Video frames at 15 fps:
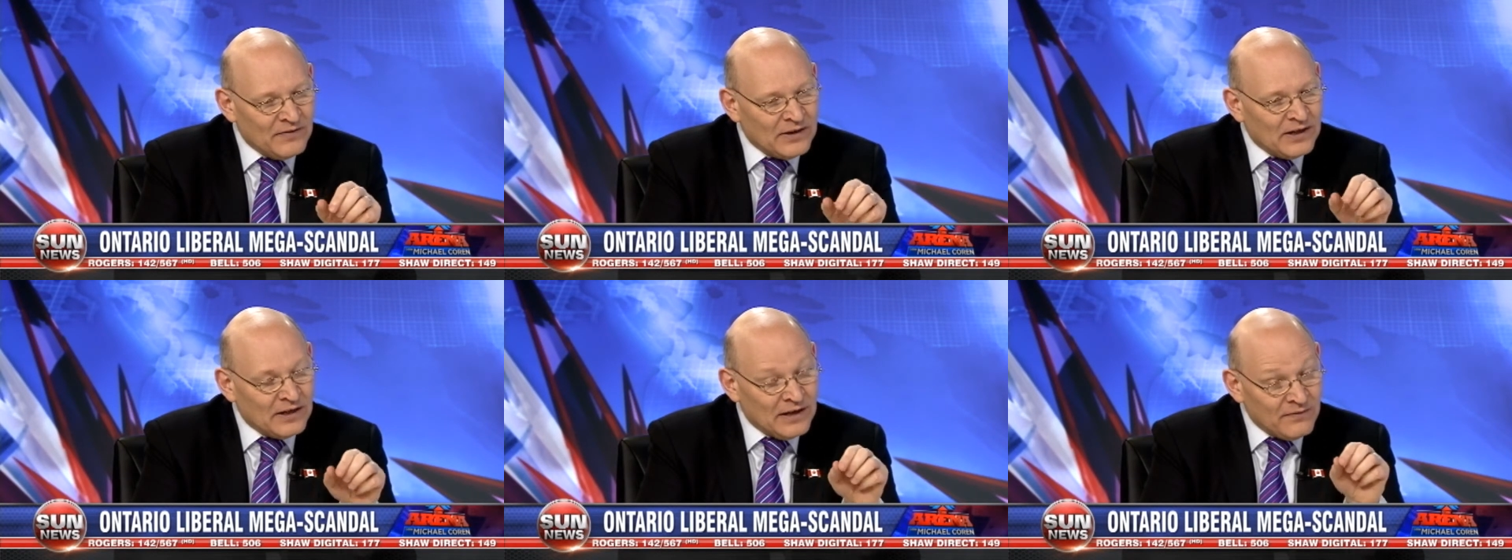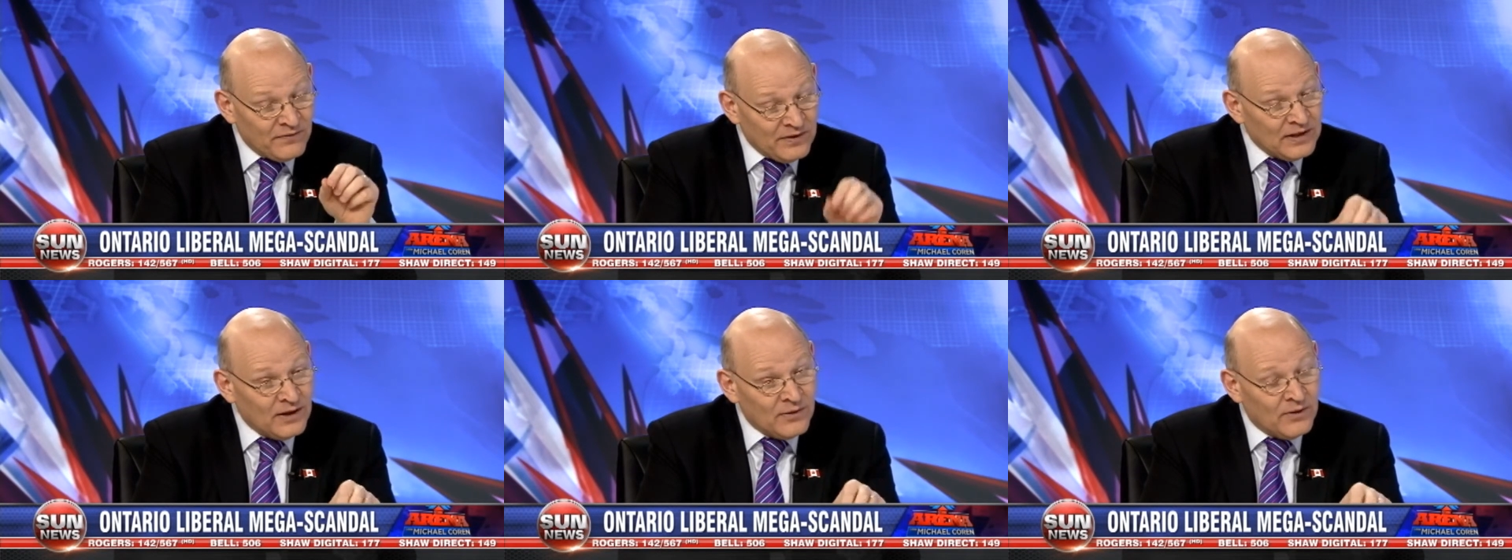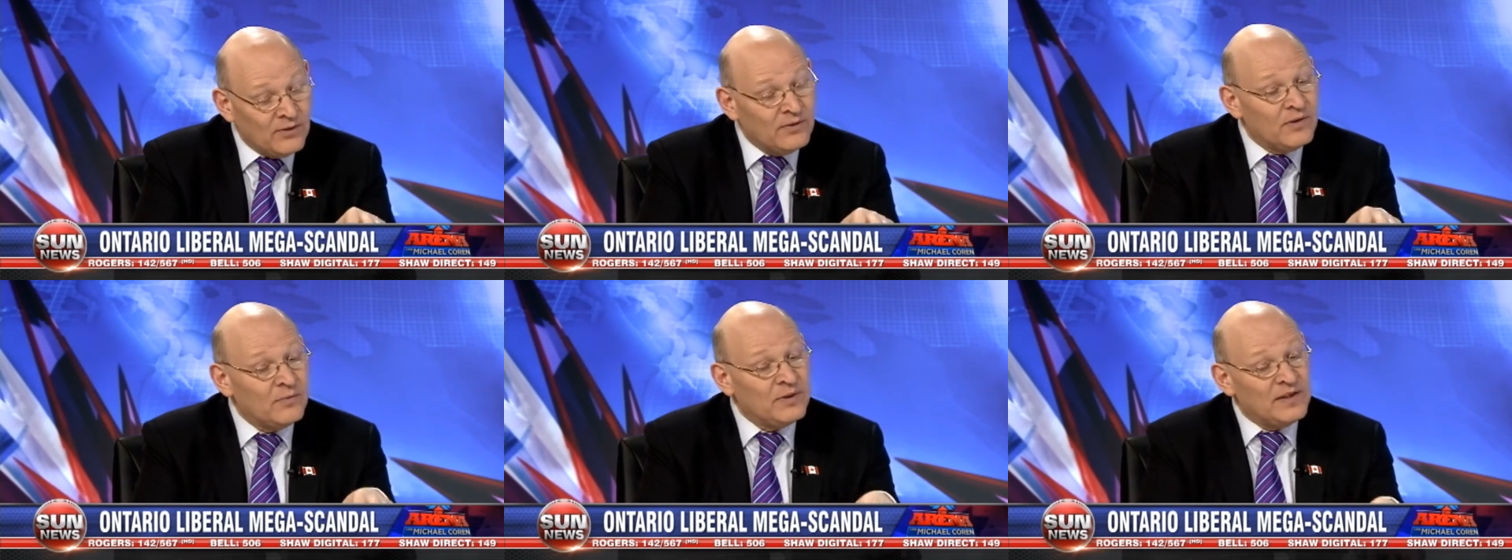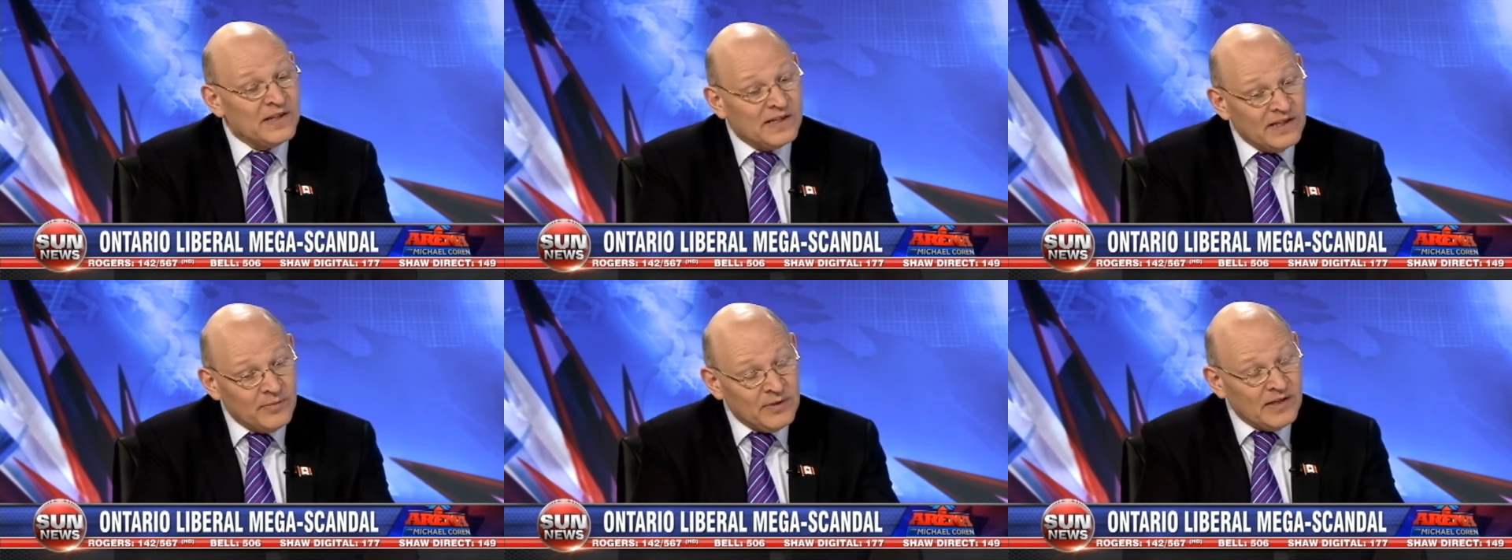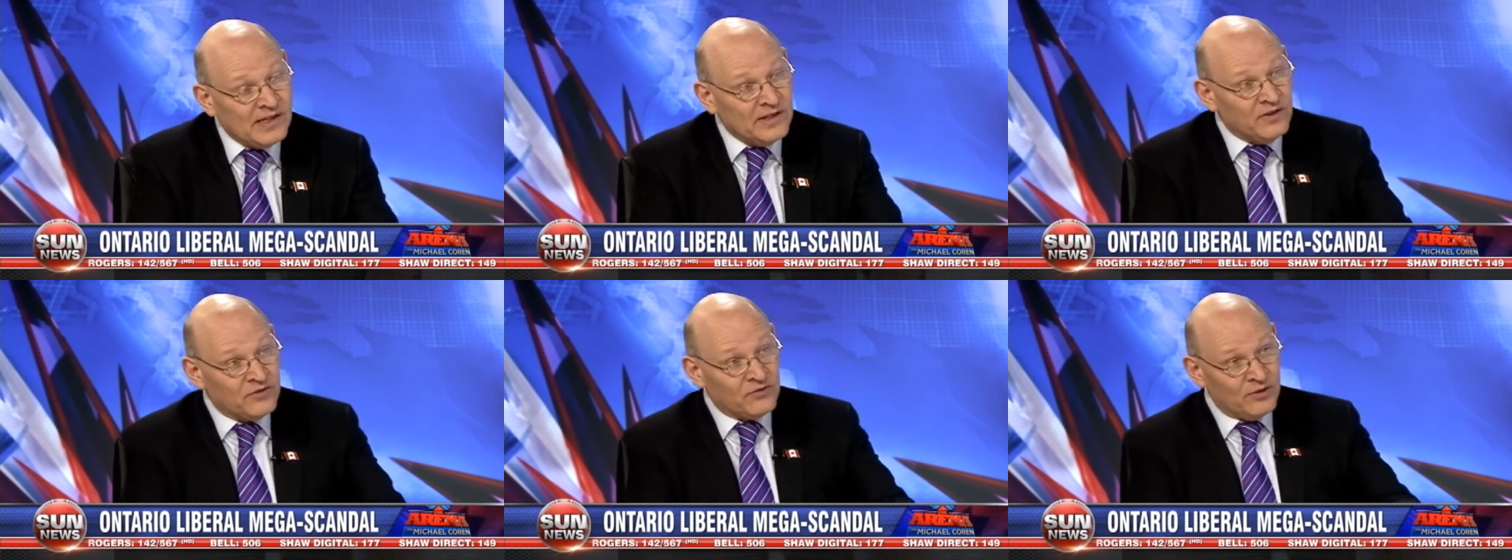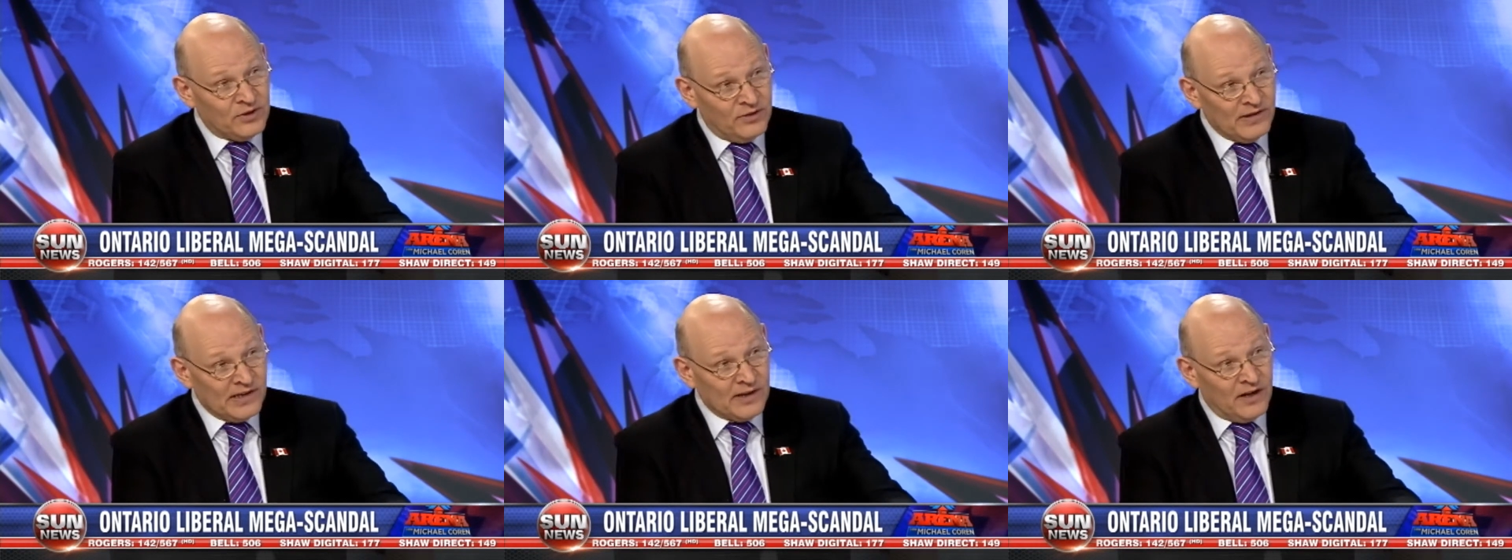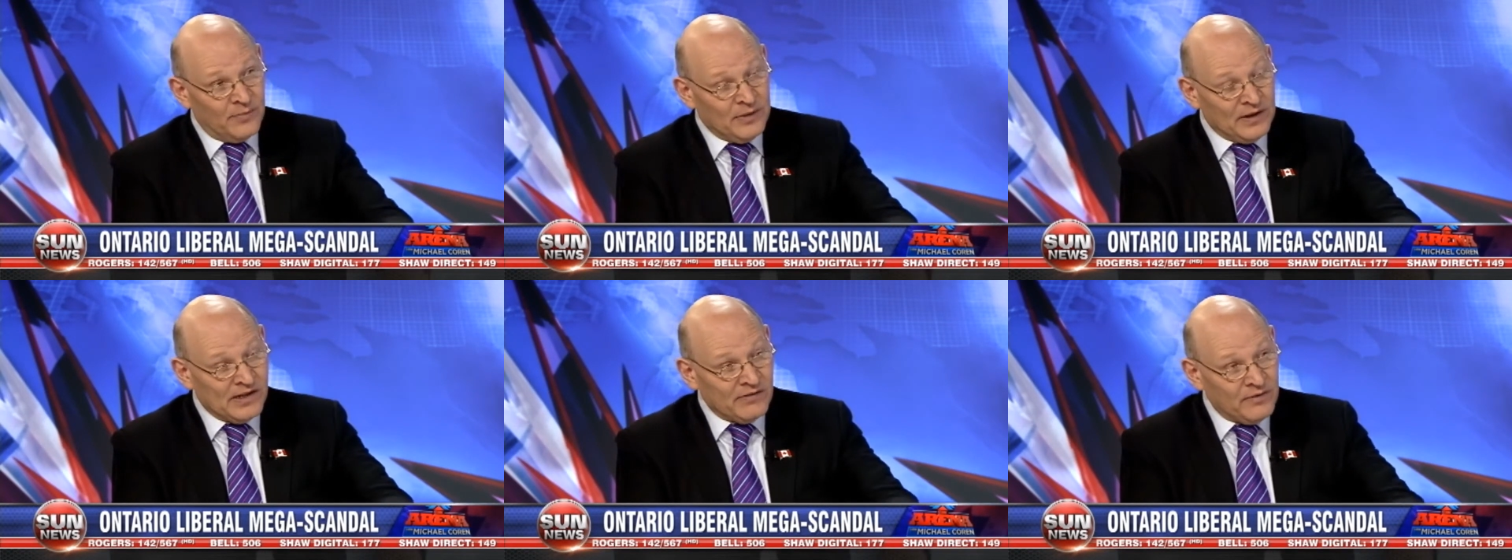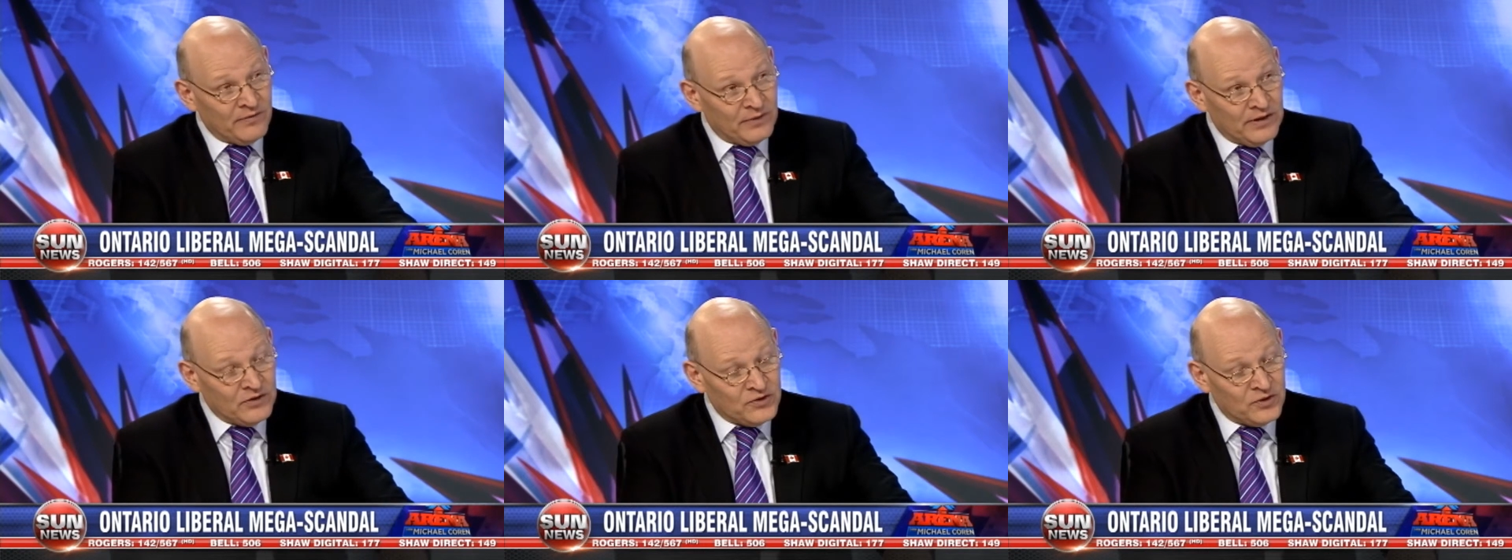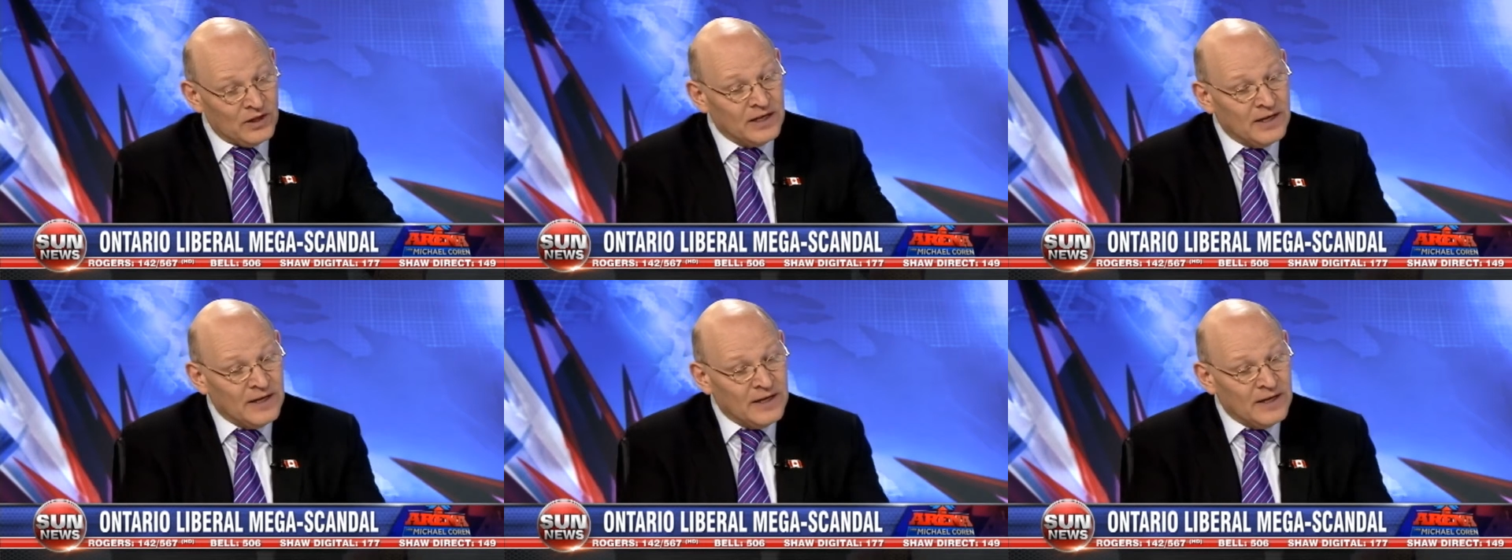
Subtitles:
And I fear, though, that with the CBC and the Toronto Star being so influential,